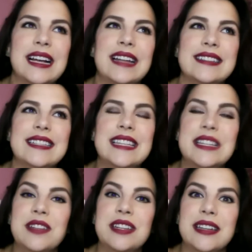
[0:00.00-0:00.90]

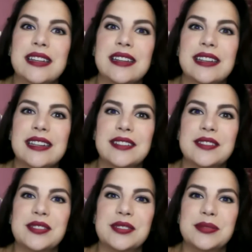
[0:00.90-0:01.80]
TV
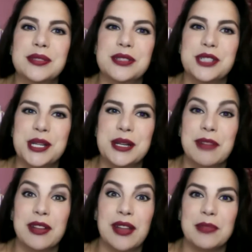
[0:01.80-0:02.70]
into the gym,
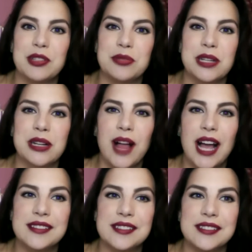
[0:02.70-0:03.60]
and like between
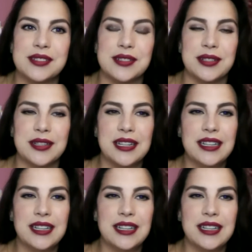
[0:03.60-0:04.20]
classes or